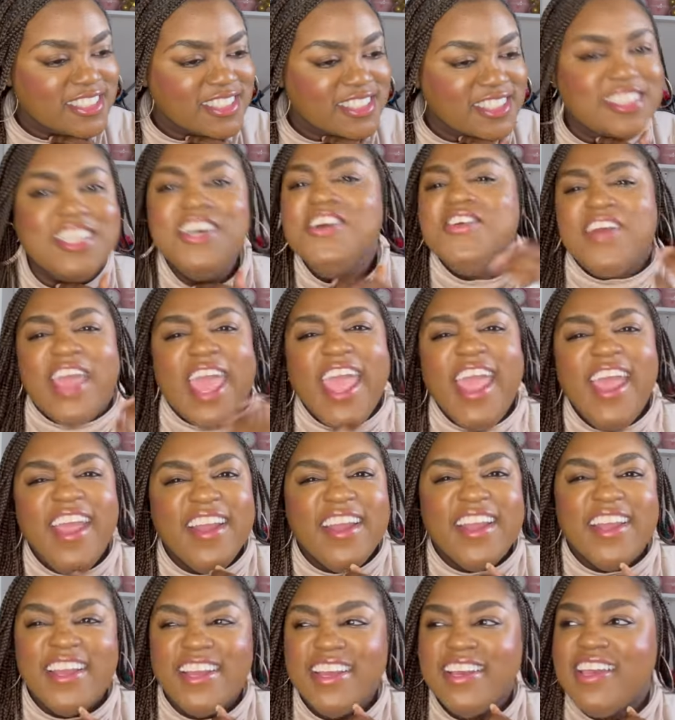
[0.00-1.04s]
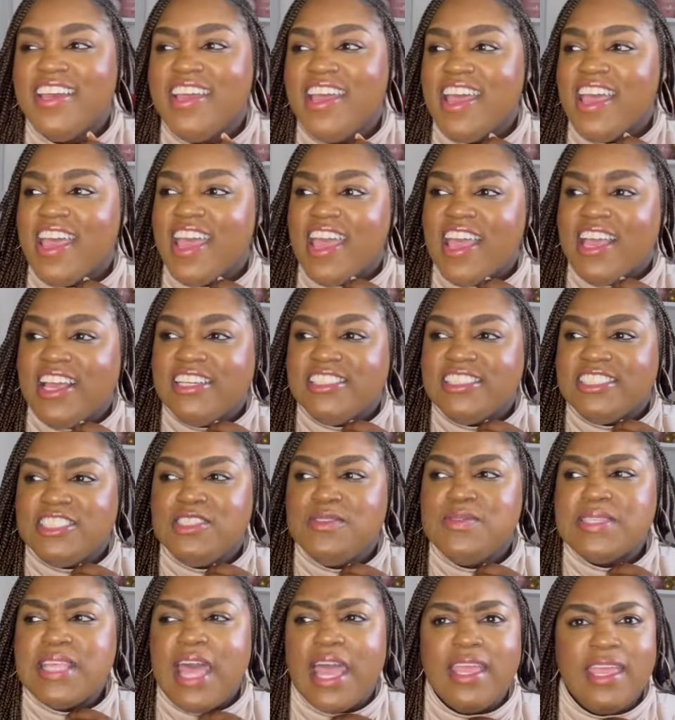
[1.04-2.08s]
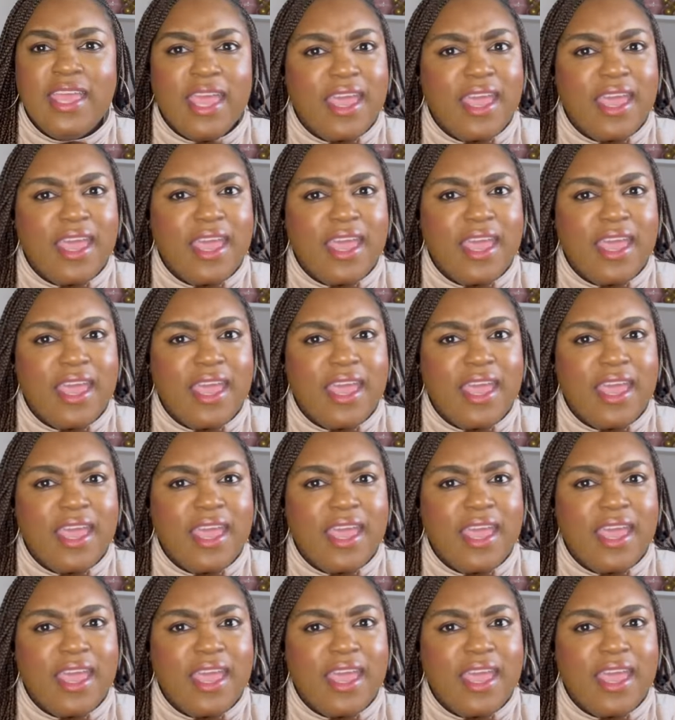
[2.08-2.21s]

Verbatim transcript: 2-carat? She was like,